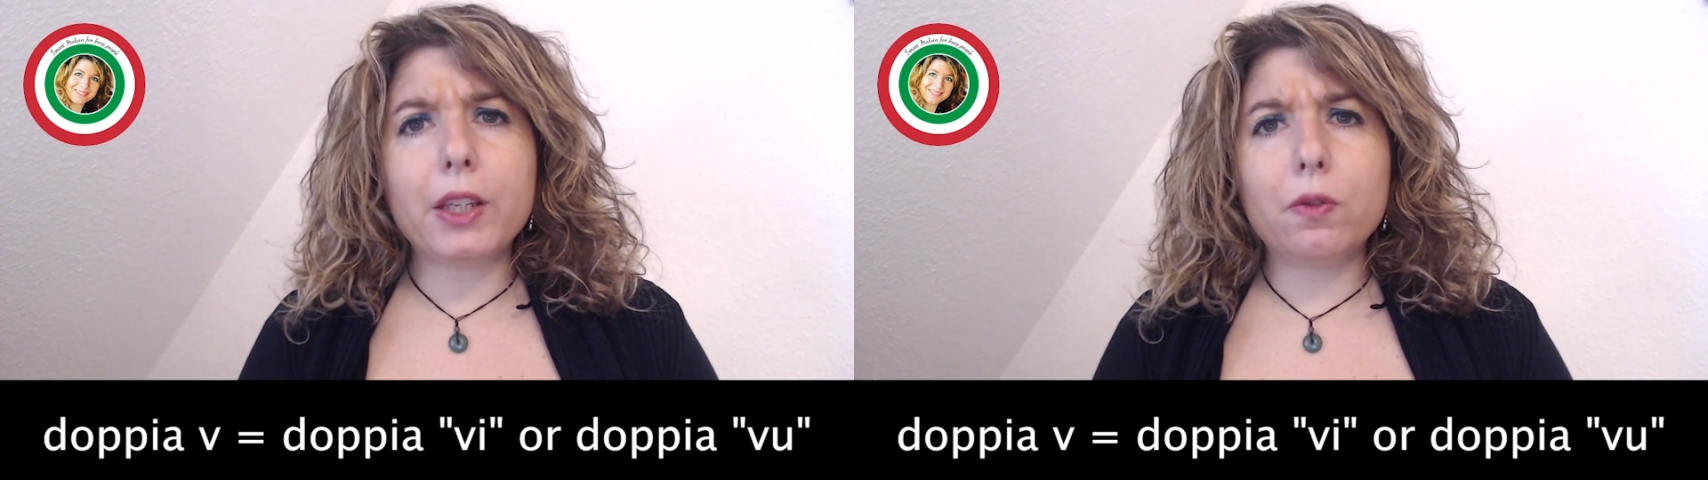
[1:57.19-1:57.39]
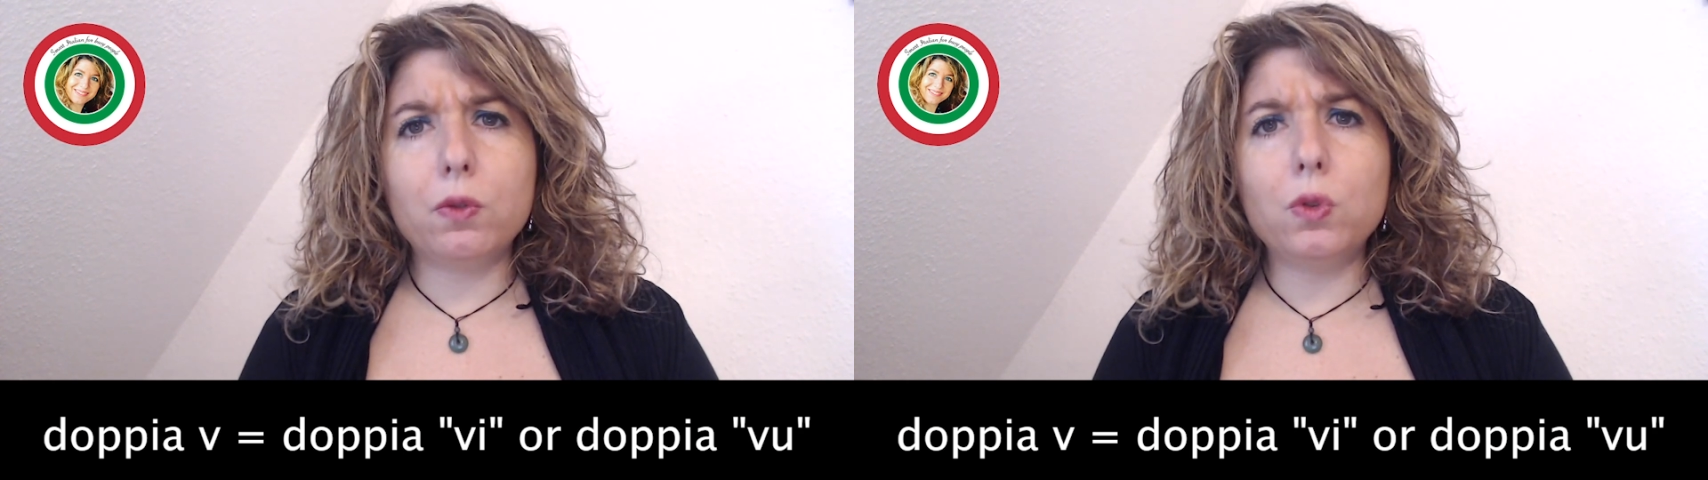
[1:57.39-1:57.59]

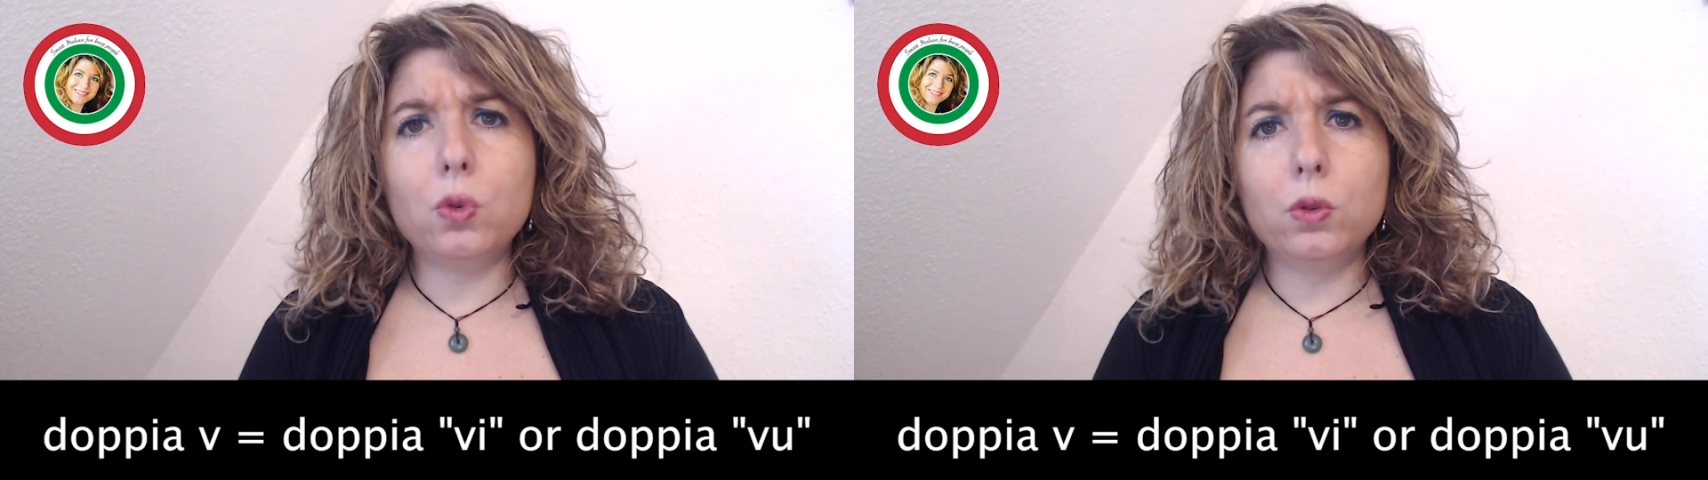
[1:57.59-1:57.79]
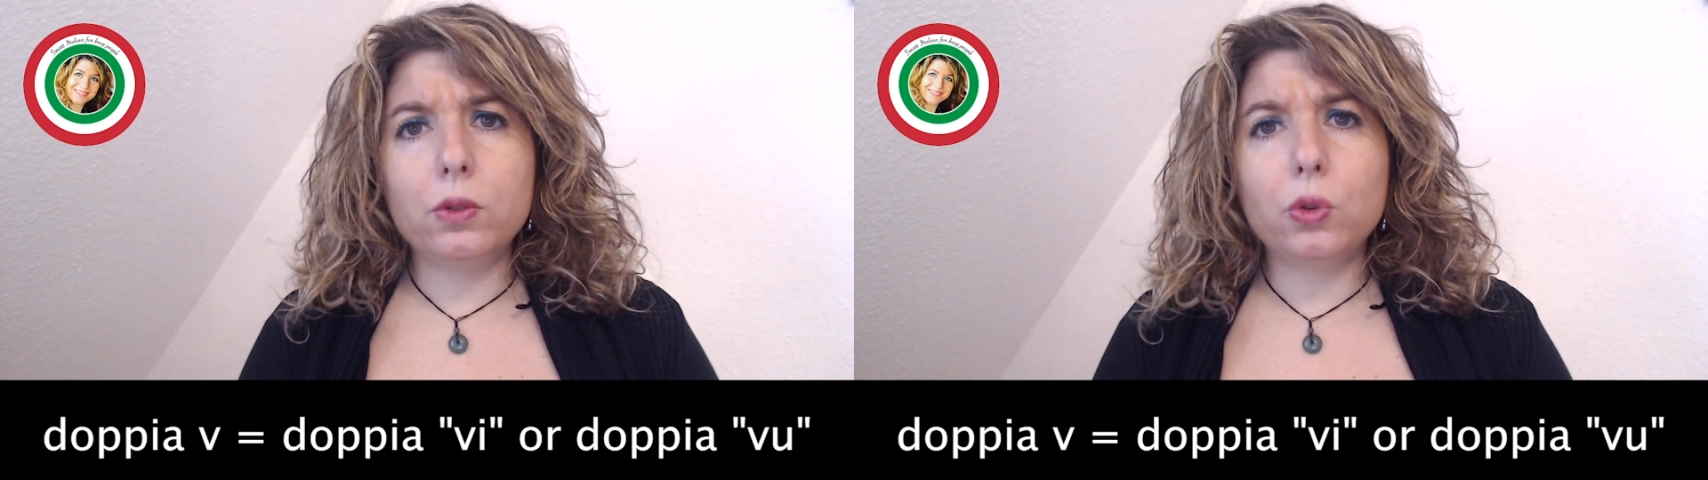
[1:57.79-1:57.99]

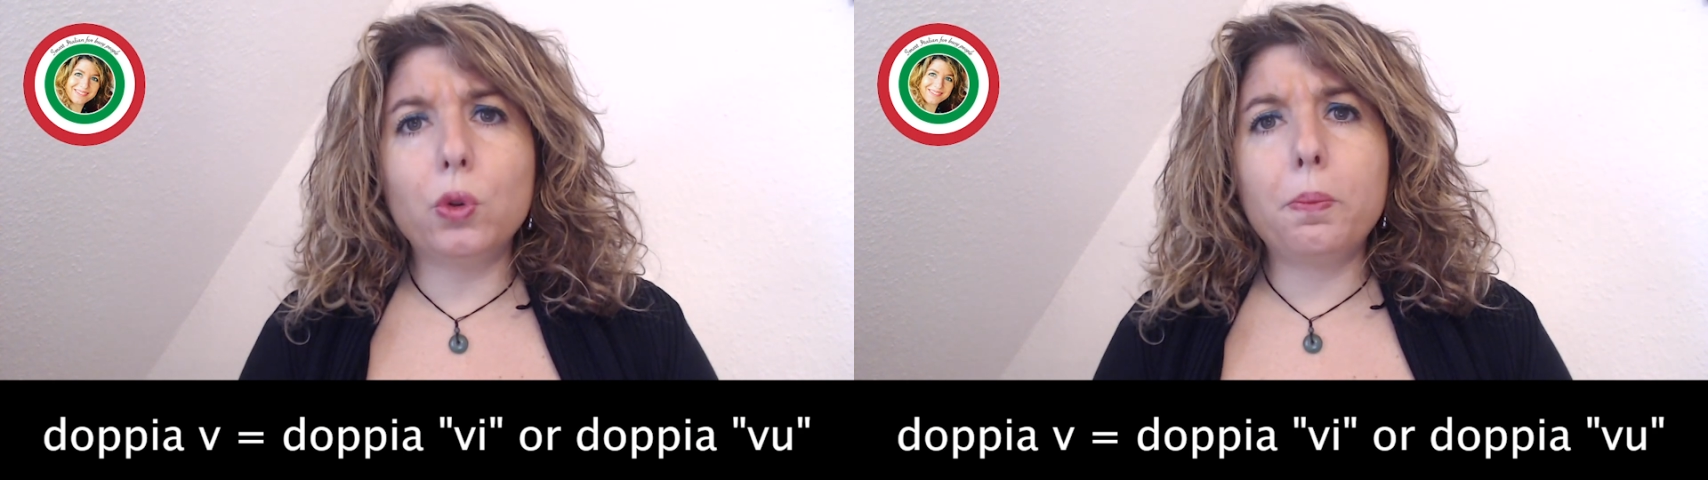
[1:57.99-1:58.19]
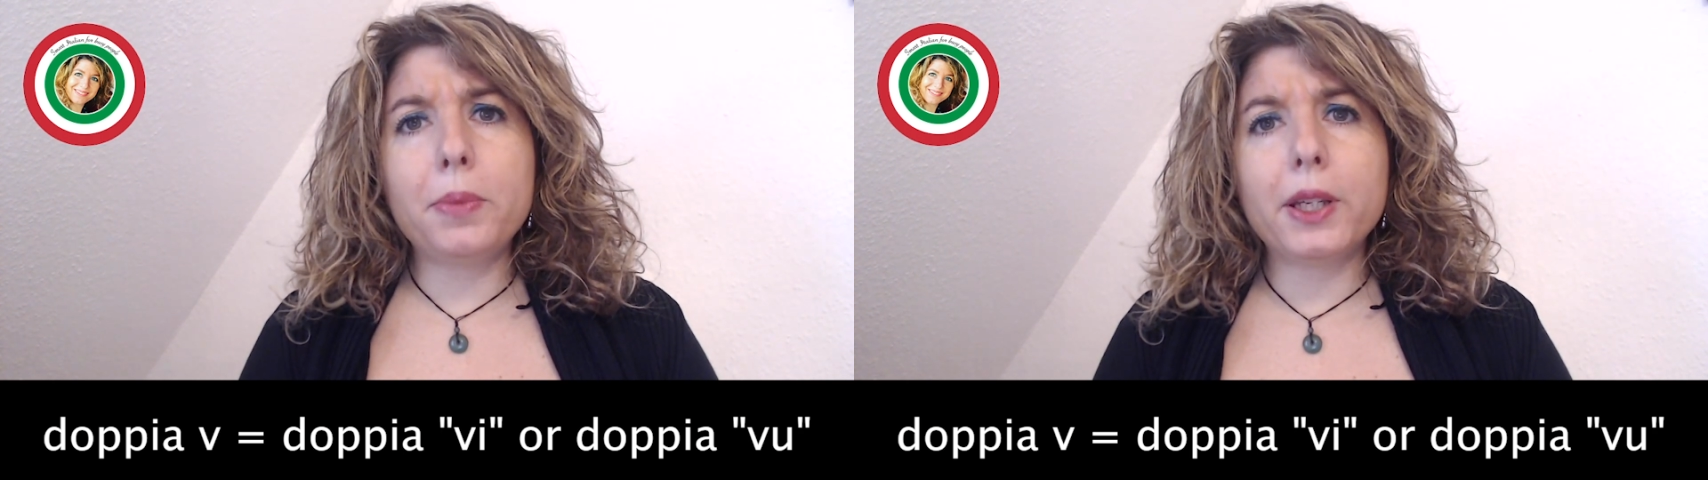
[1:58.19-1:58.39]
V,
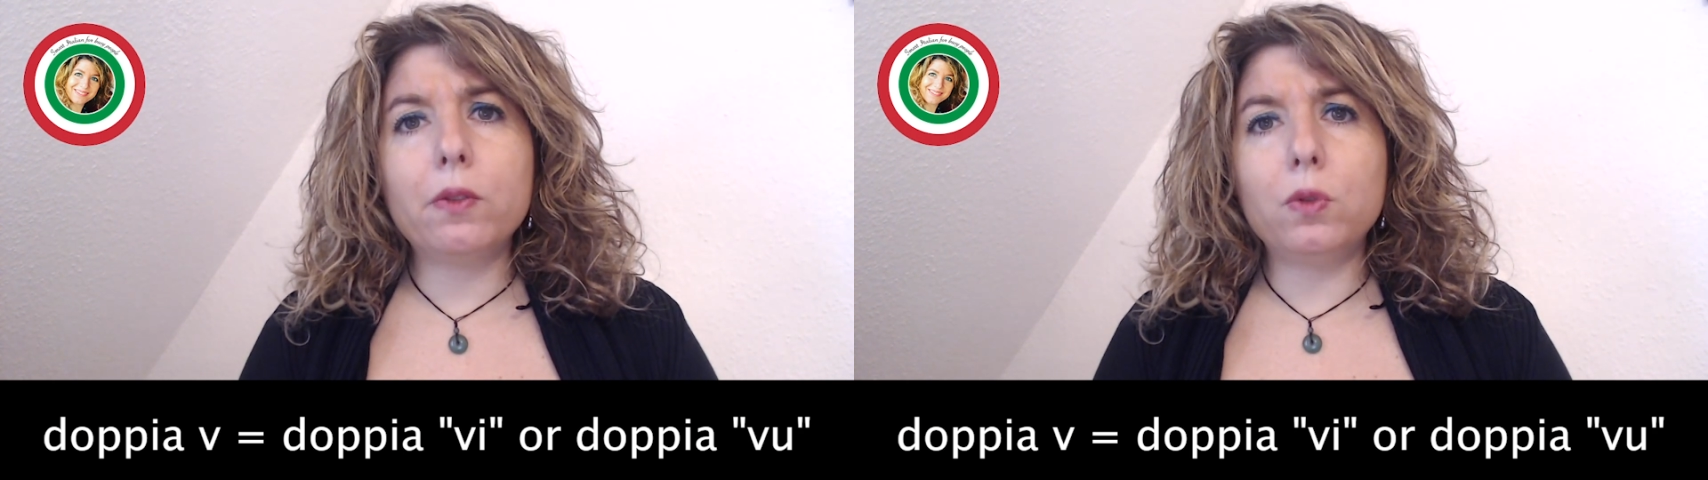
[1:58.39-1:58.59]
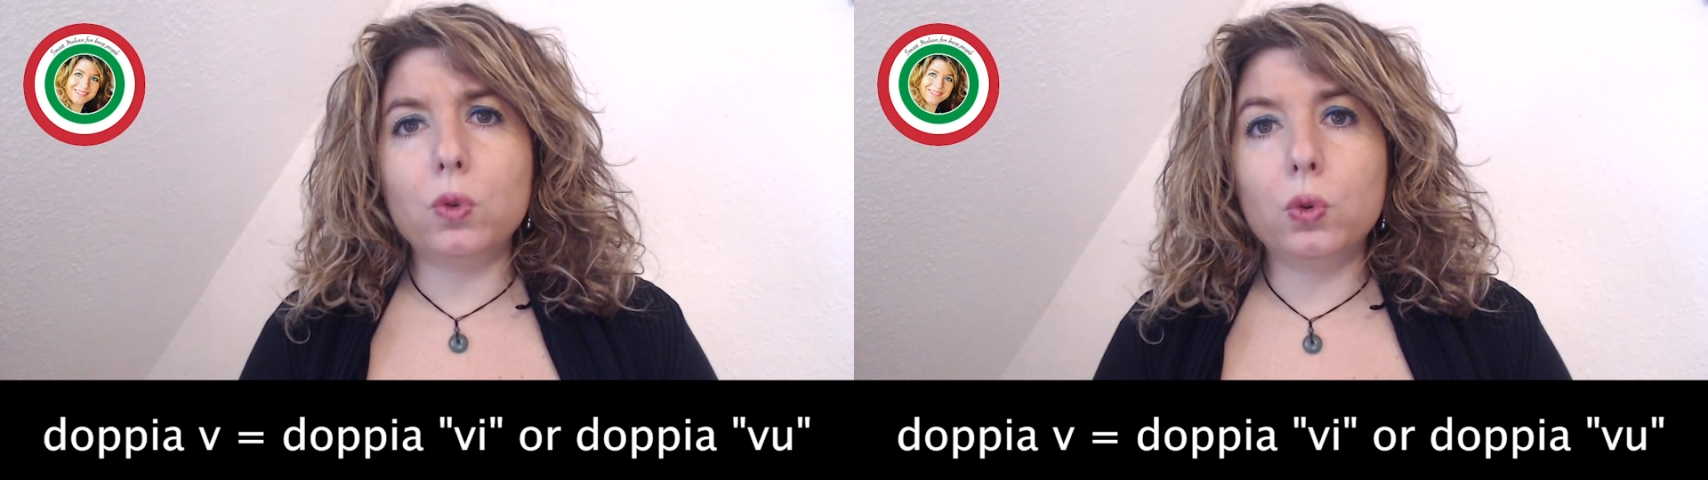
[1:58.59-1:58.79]

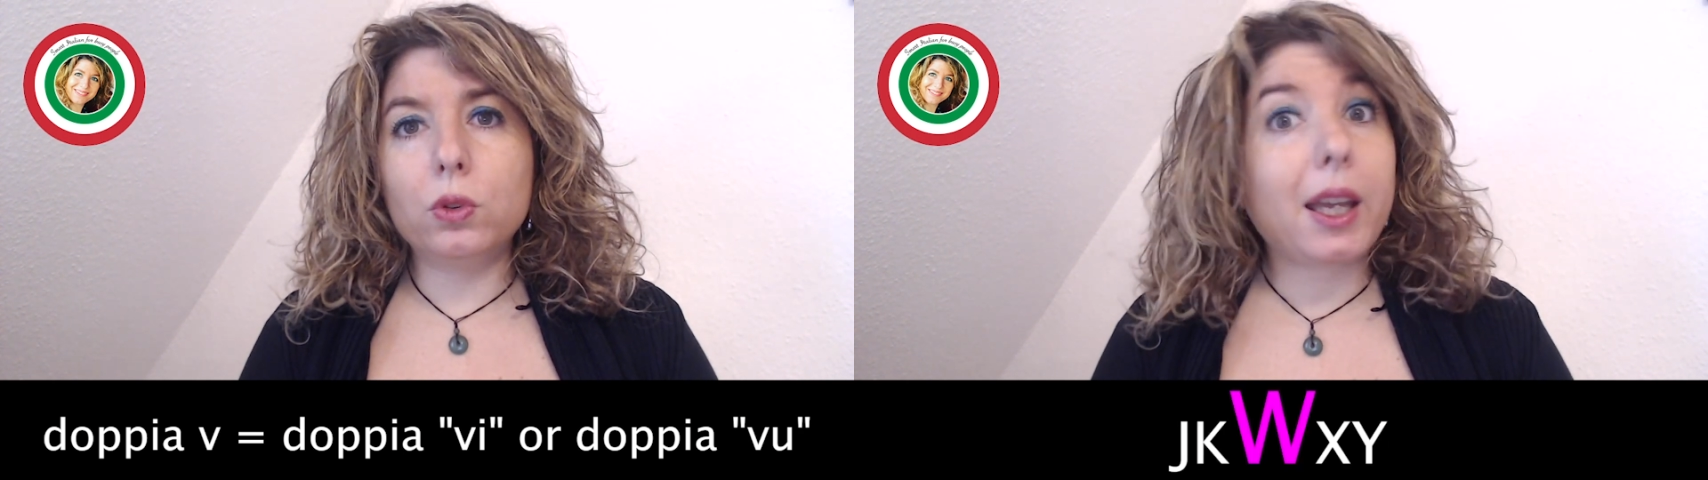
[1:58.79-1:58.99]
W.